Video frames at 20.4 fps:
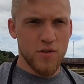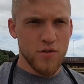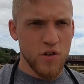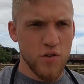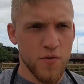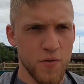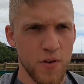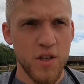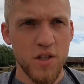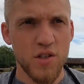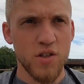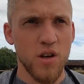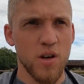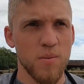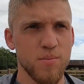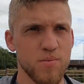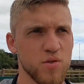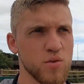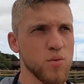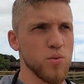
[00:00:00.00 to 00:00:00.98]
so I've just finished
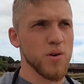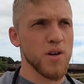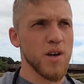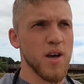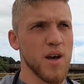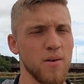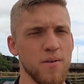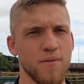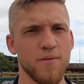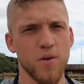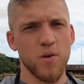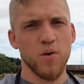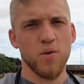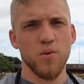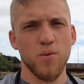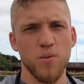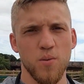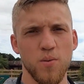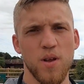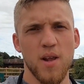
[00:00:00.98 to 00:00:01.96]
up sorting out a
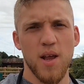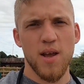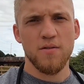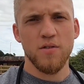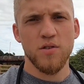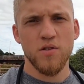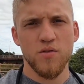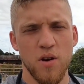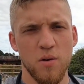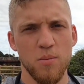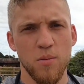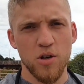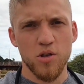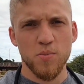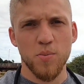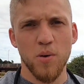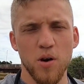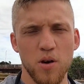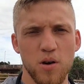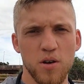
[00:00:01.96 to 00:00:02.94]
few errands around
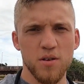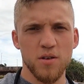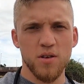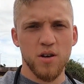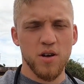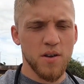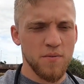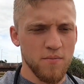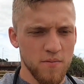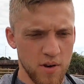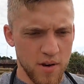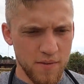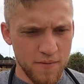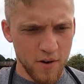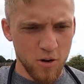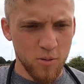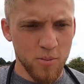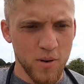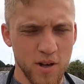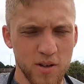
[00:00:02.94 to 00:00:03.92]
Marsh Barton. I didn't really
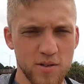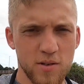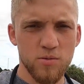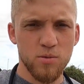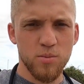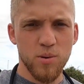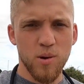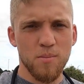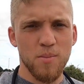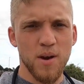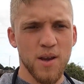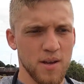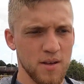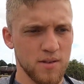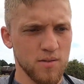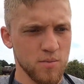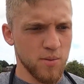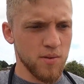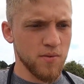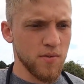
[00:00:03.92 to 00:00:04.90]
film it because it was a bit
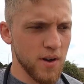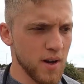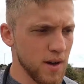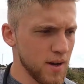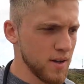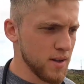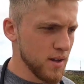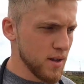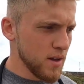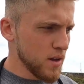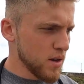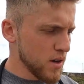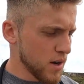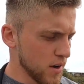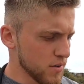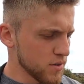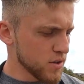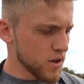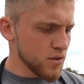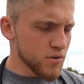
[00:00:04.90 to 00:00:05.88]
manic, to be fair.
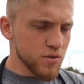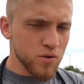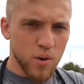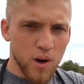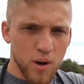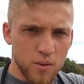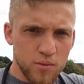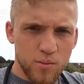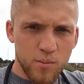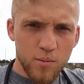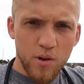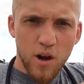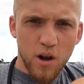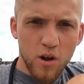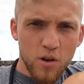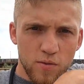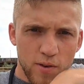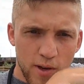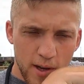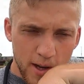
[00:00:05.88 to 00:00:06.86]
I had to go and sort out some
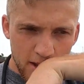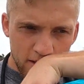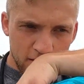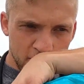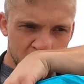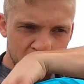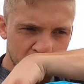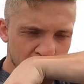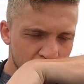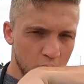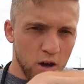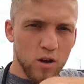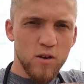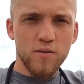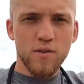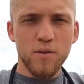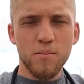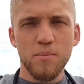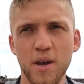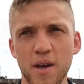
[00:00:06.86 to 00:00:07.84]
clothing, get some new
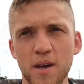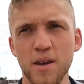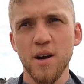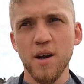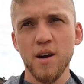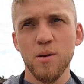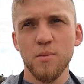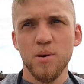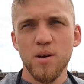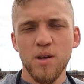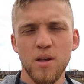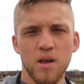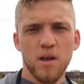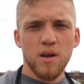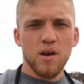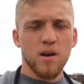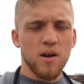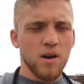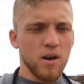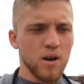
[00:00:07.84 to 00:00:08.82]
clothing made up.
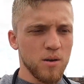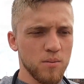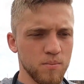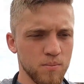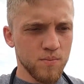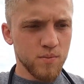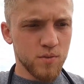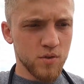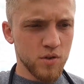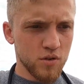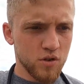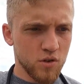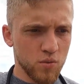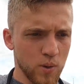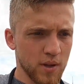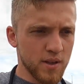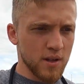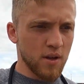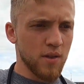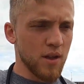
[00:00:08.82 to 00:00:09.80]
So I
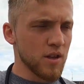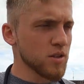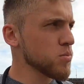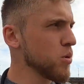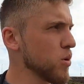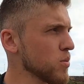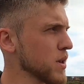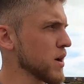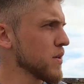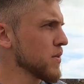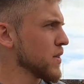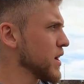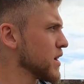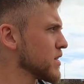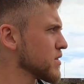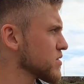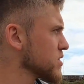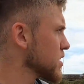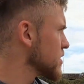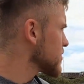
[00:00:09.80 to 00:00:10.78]
just went down there to pop down
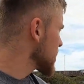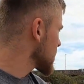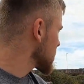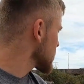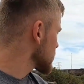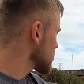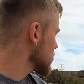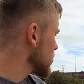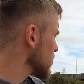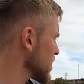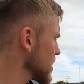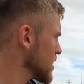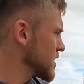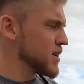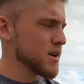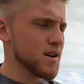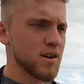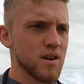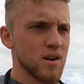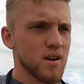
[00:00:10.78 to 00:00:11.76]
there and see if they can sort
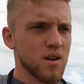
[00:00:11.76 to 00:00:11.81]
that,